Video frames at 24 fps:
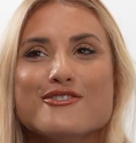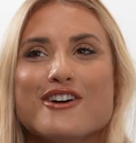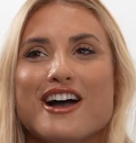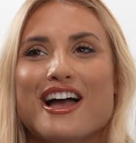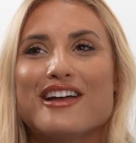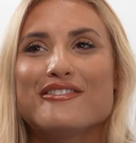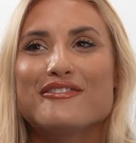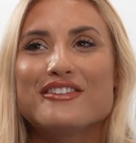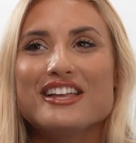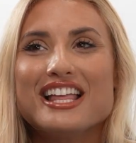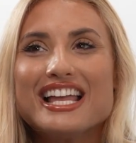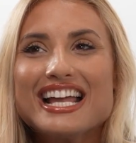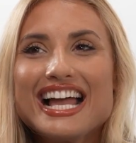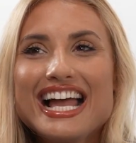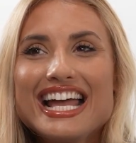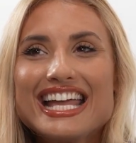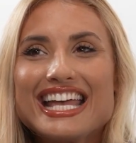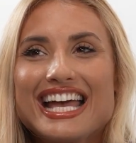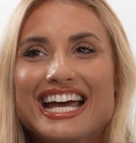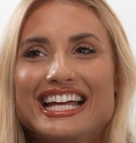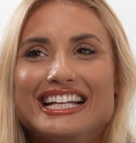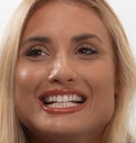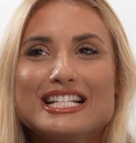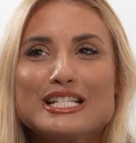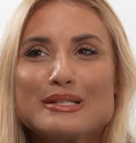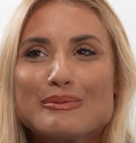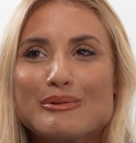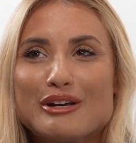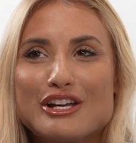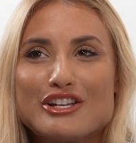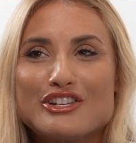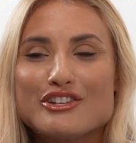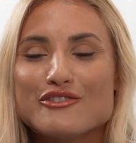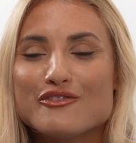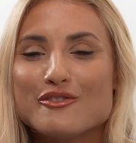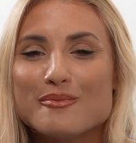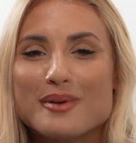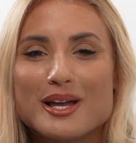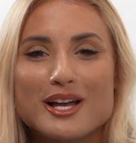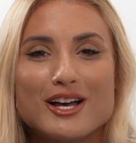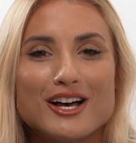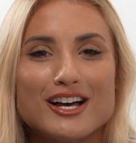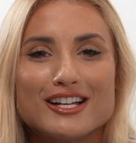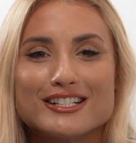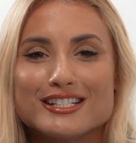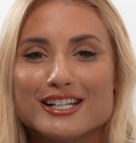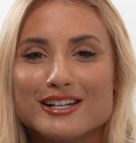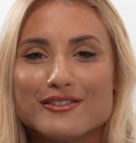I feel like I get inspiration for my
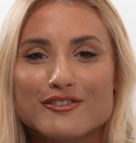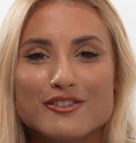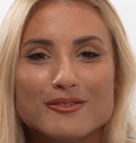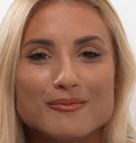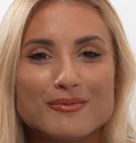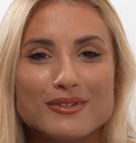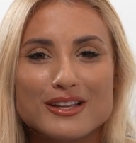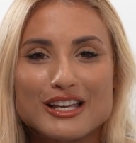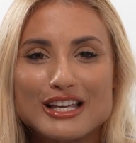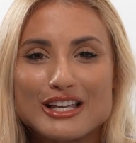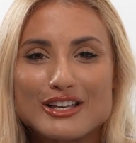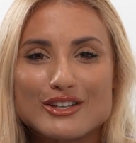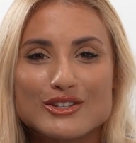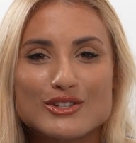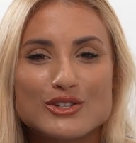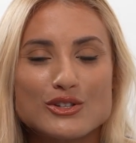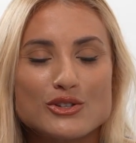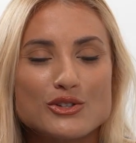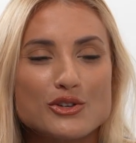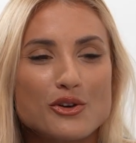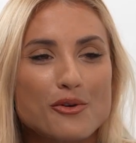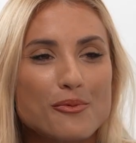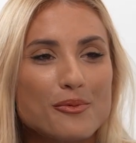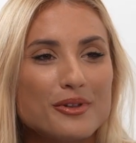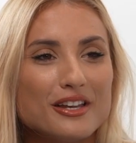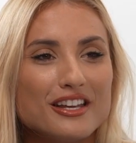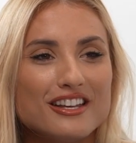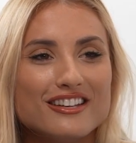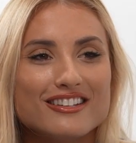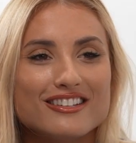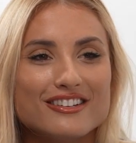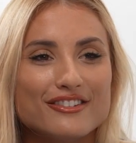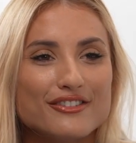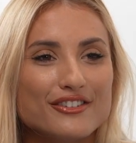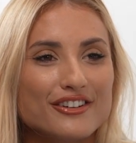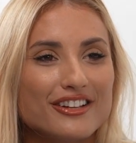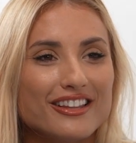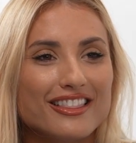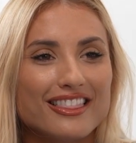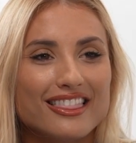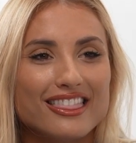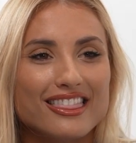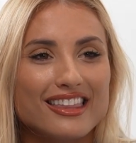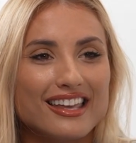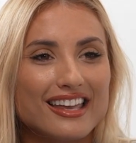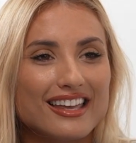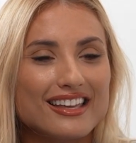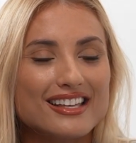content from like so many different
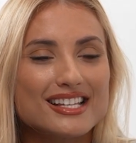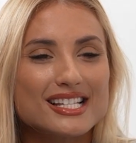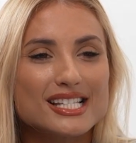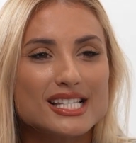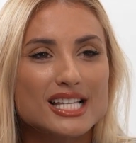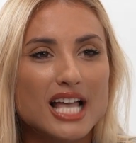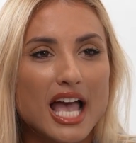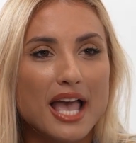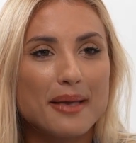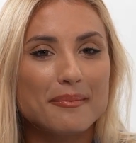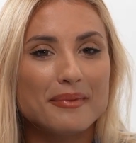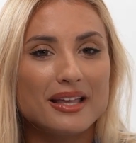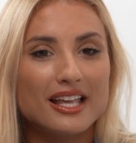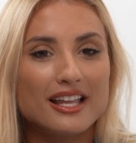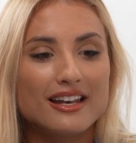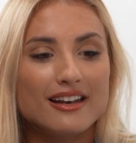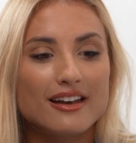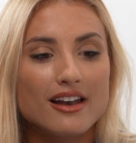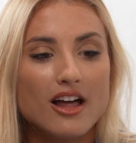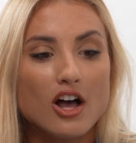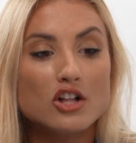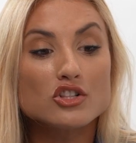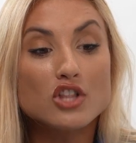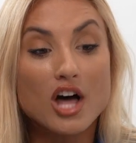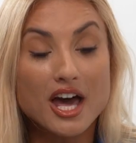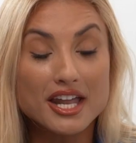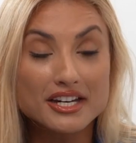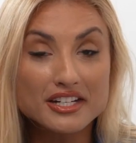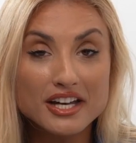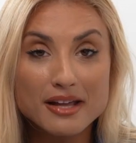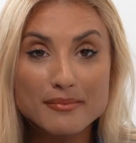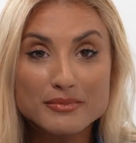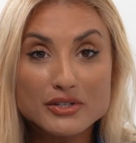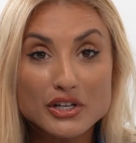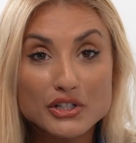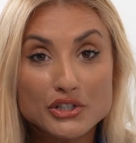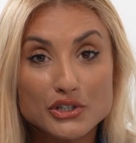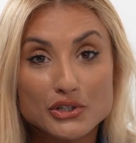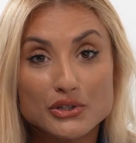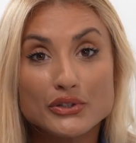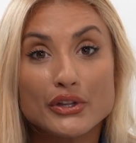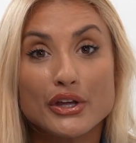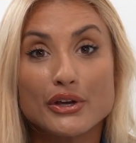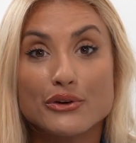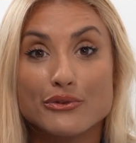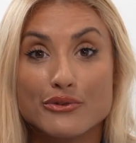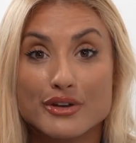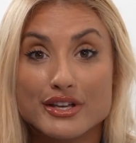things. I mean, a lot of times I'll do
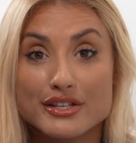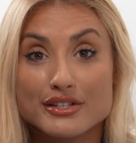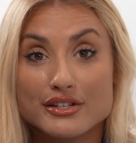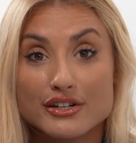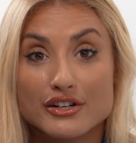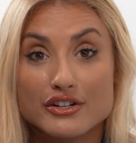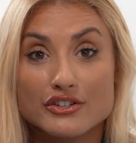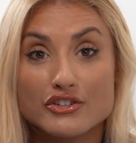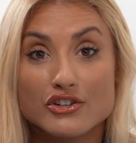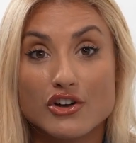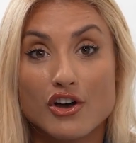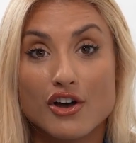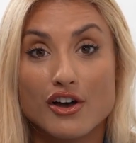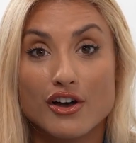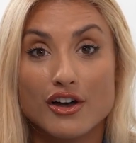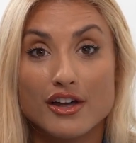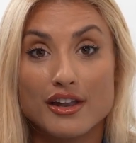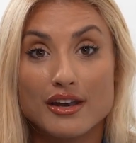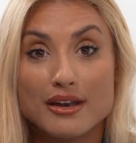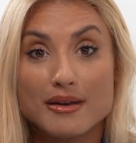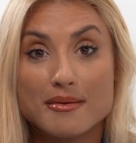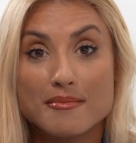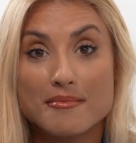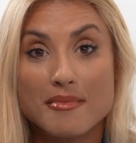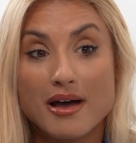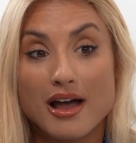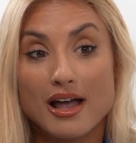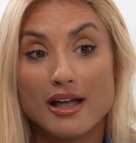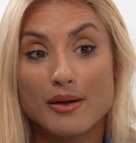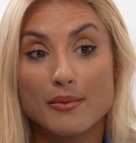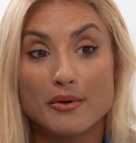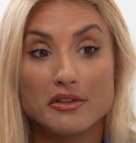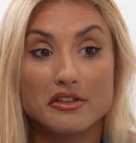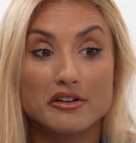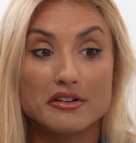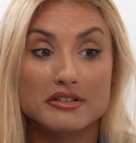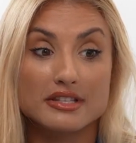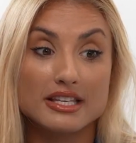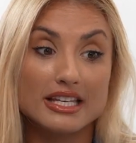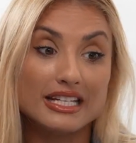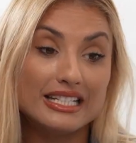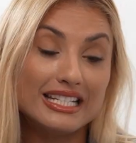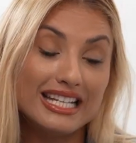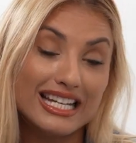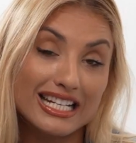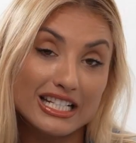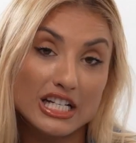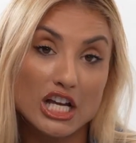like research on whether it's like
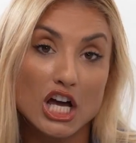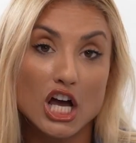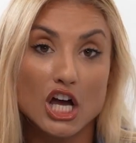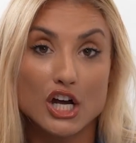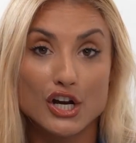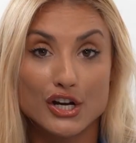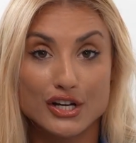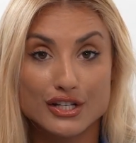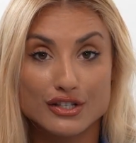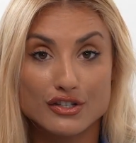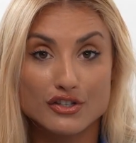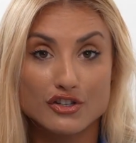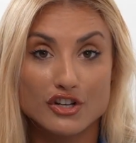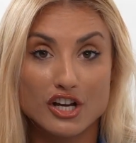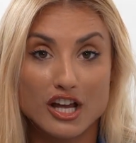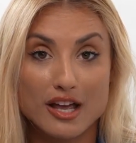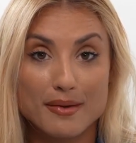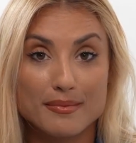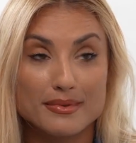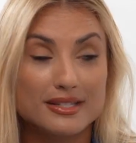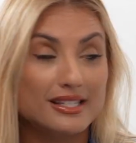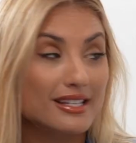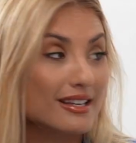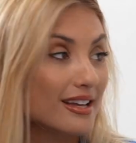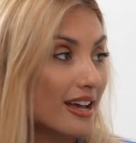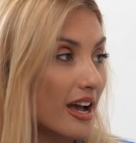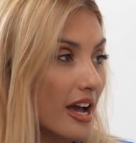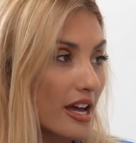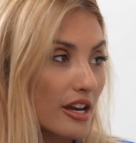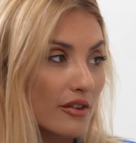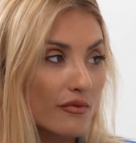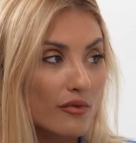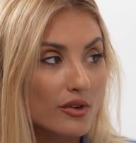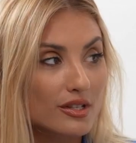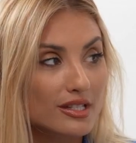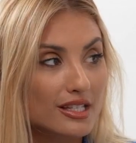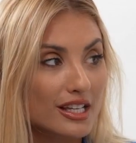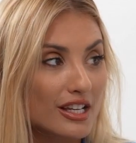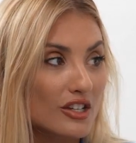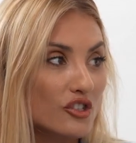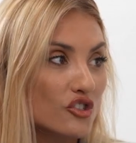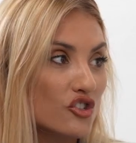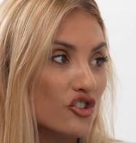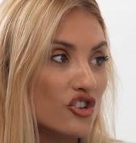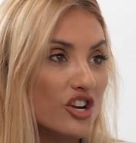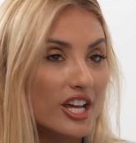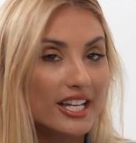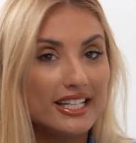TikTok or Instagram, and see kind of what's like
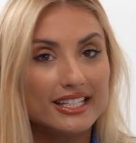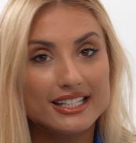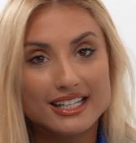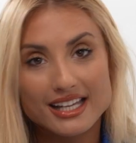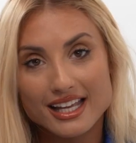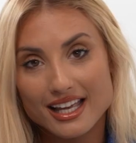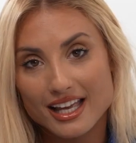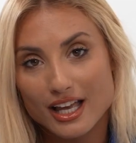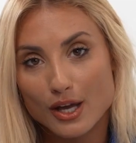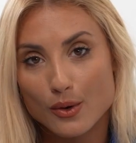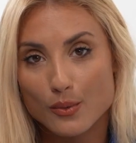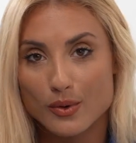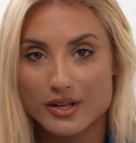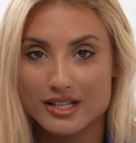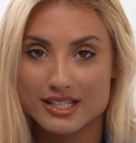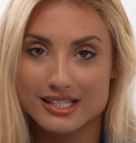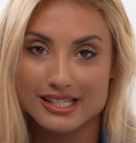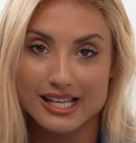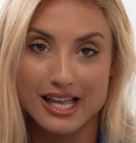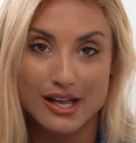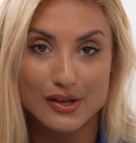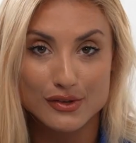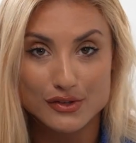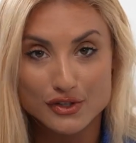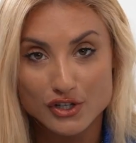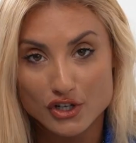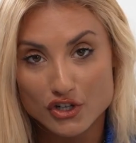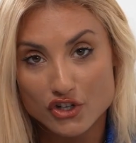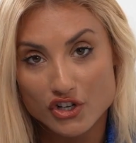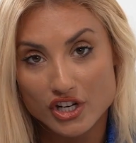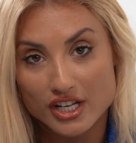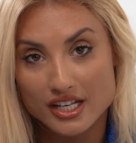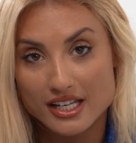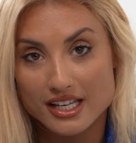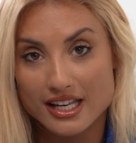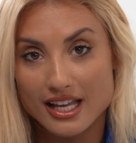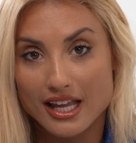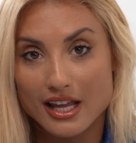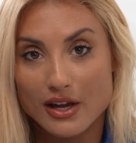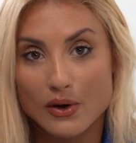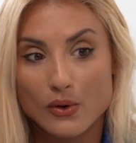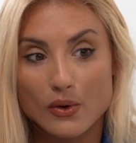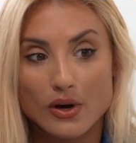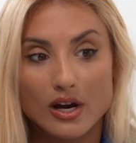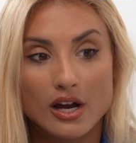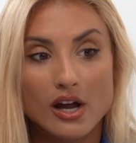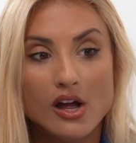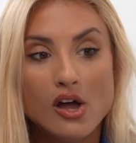trending, what sounds are trending,
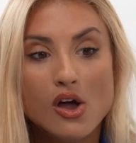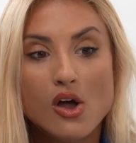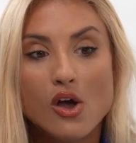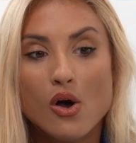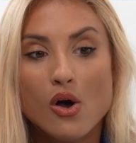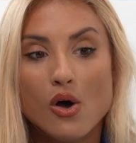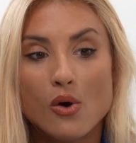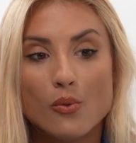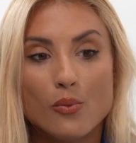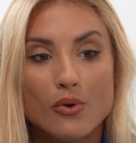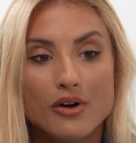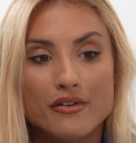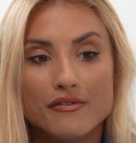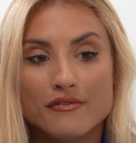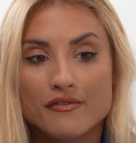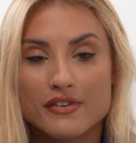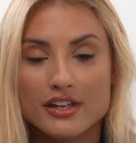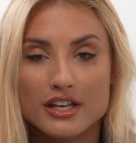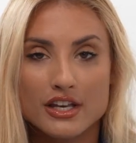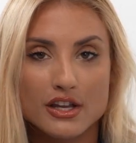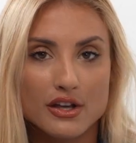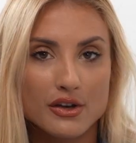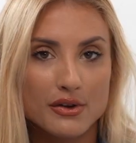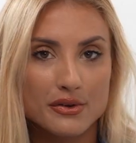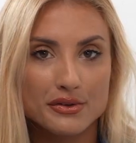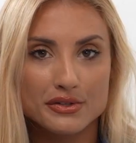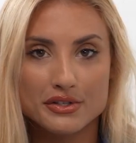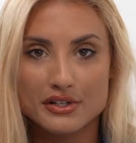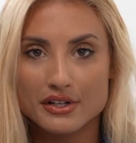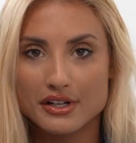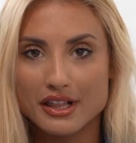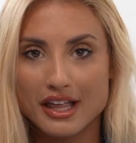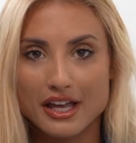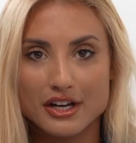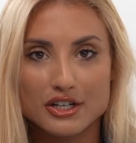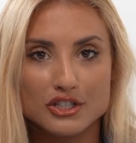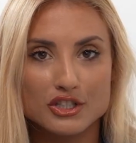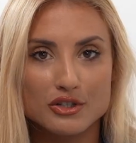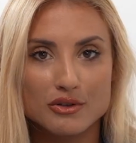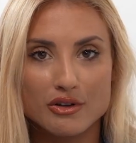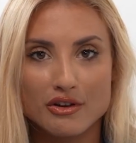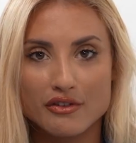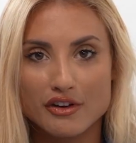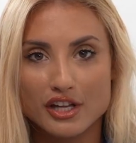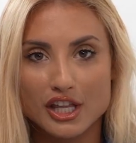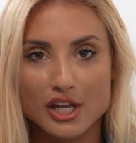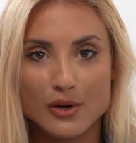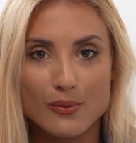or what videos are like doing
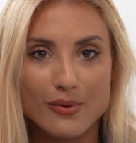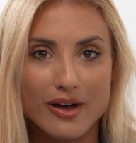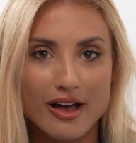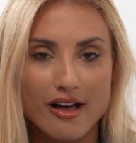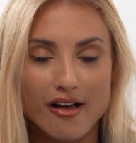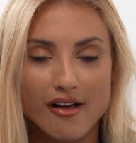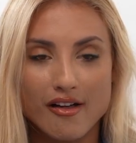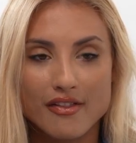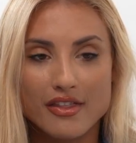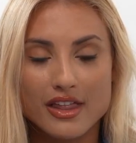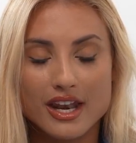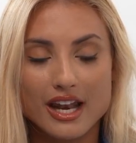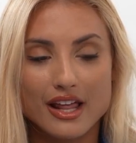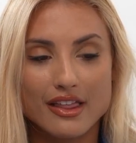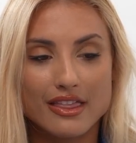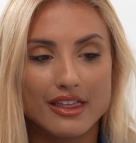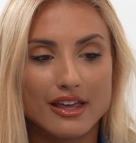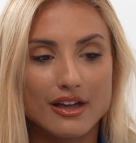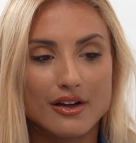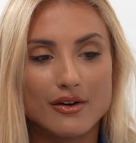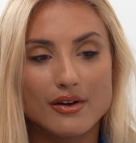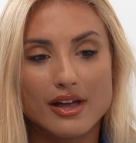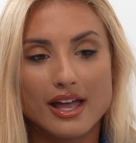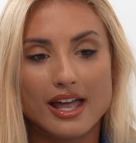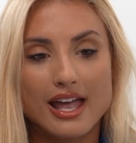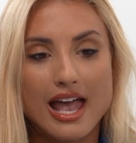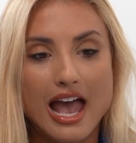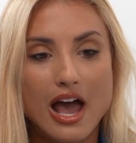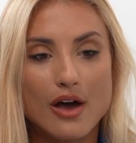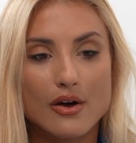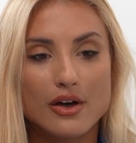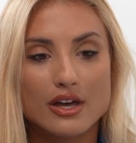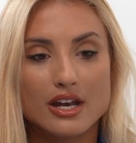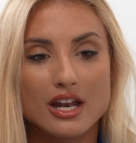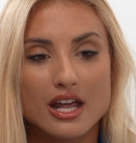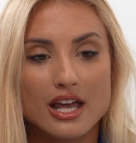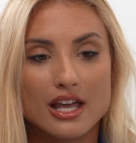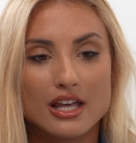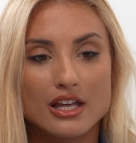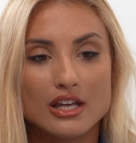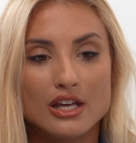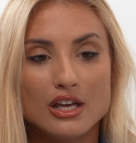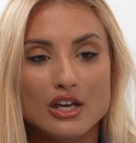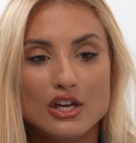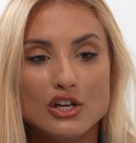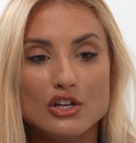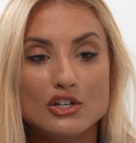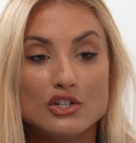really well. And then I think, okay, how can I
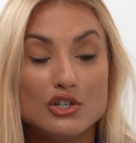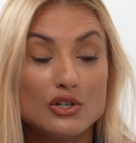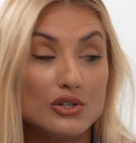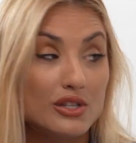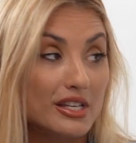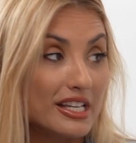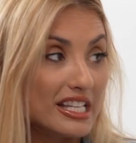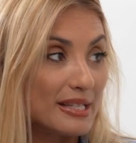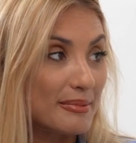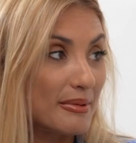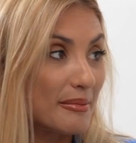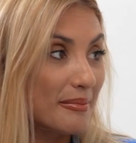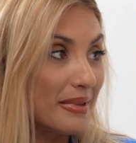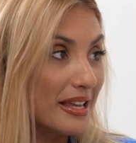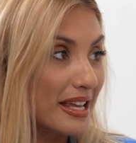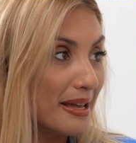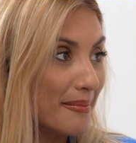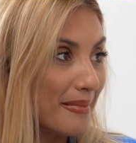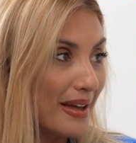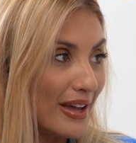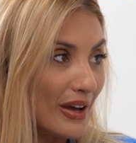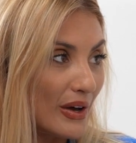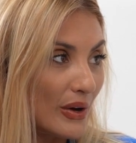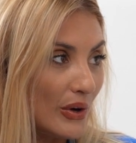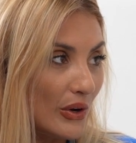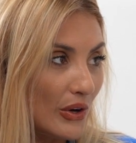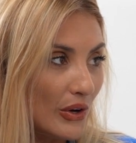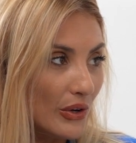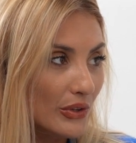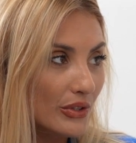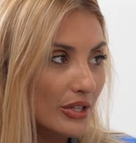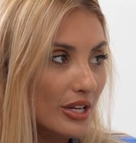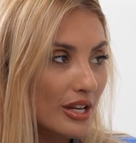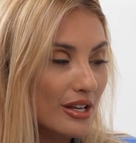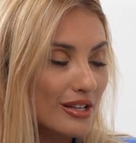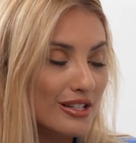do this but make it my own?